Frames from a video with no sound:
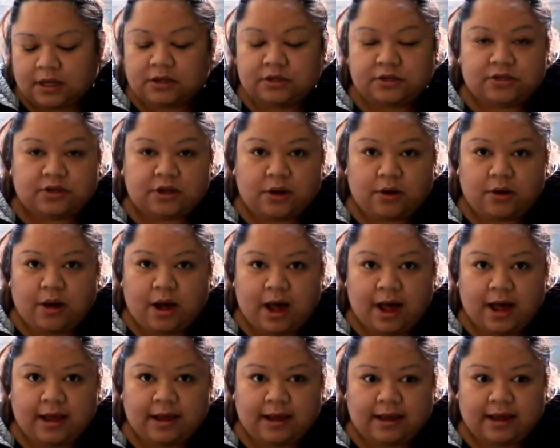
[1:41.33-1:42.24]
and so
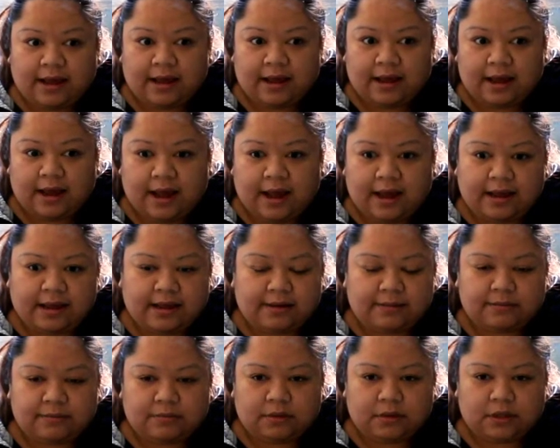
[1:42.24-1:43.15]
I I
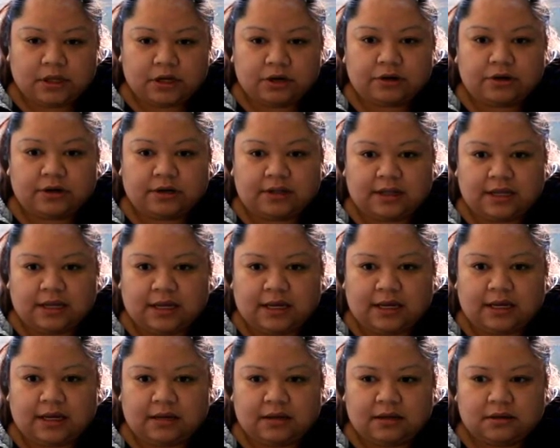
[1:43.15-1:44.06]
am
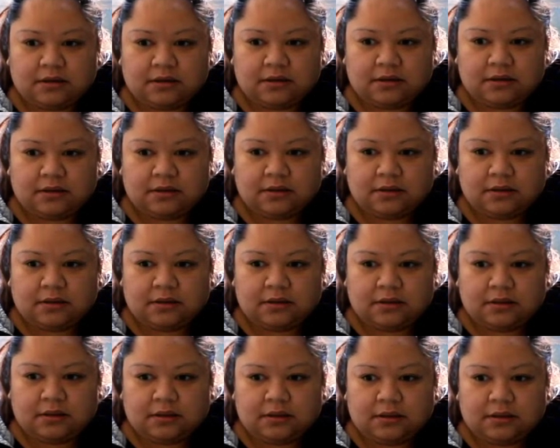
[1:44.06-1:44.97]
literally
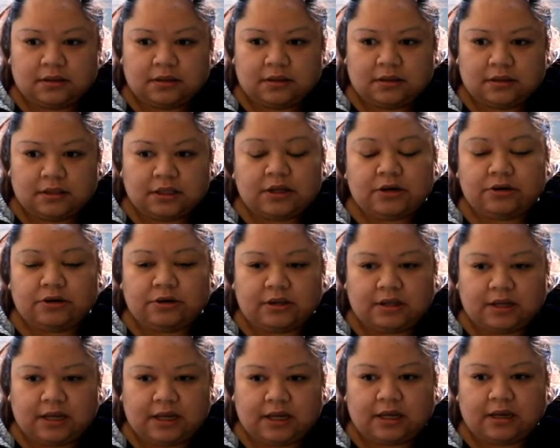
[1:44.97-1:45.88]

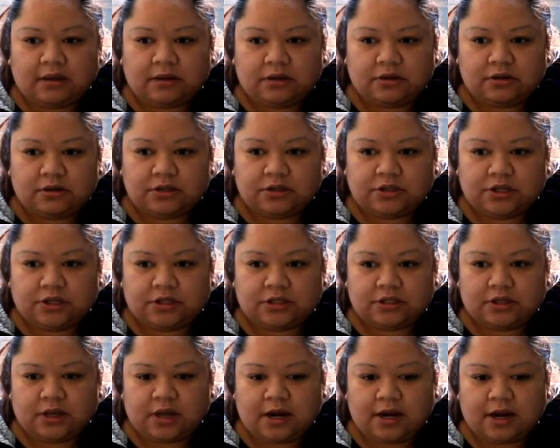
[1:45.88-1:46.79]
literally
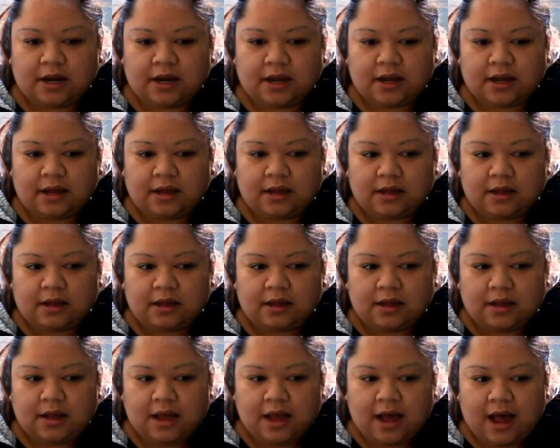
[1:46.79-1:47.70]
just gonna
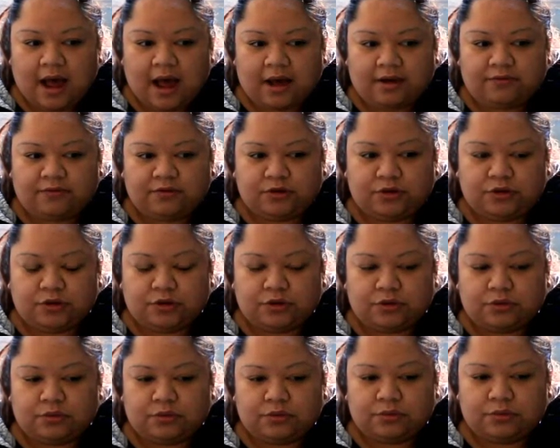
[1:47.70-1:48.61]
have
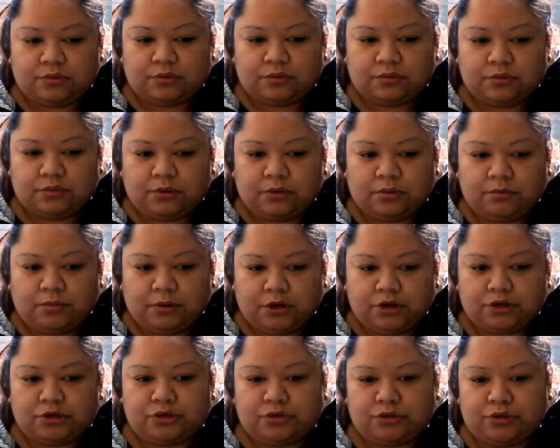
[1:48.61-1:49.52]
to
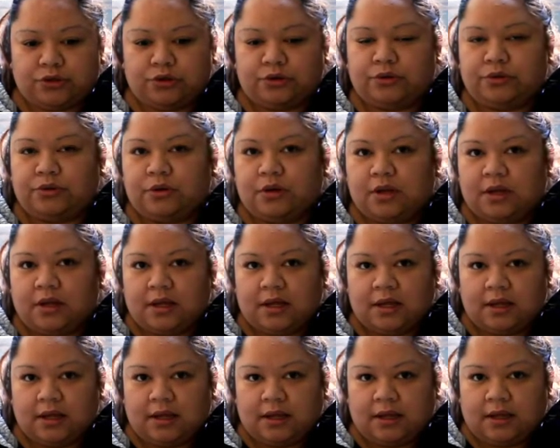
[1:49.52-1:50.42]
push through
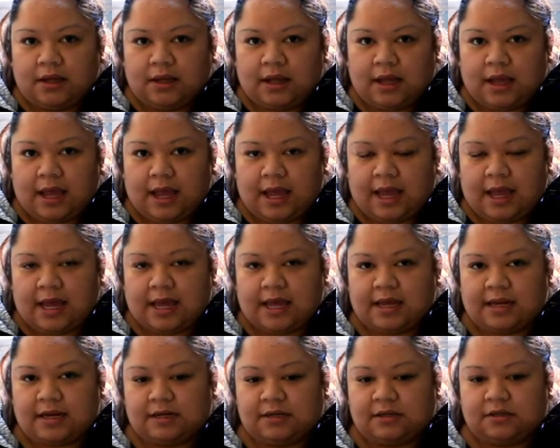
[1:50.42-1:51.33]

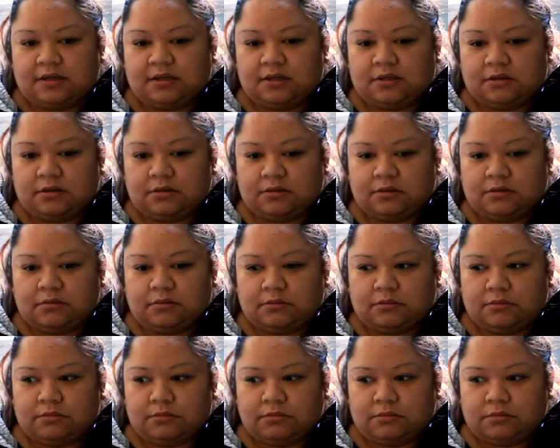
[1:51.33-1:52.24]
and
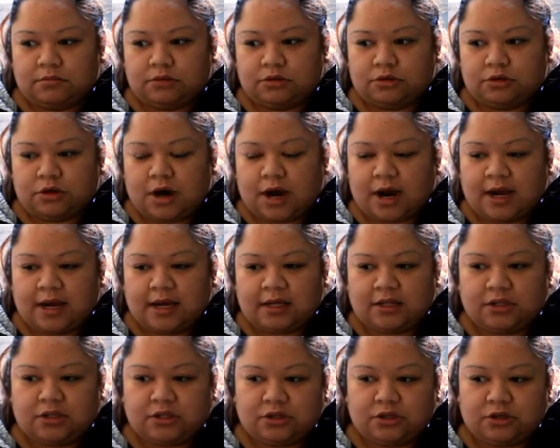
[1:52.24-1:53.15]

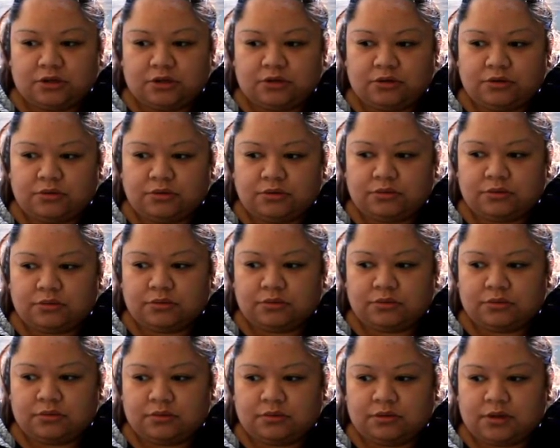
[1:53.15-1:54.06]
try to
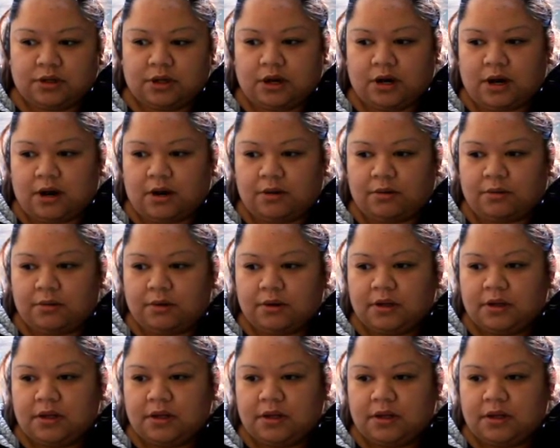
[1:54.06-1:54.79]
you know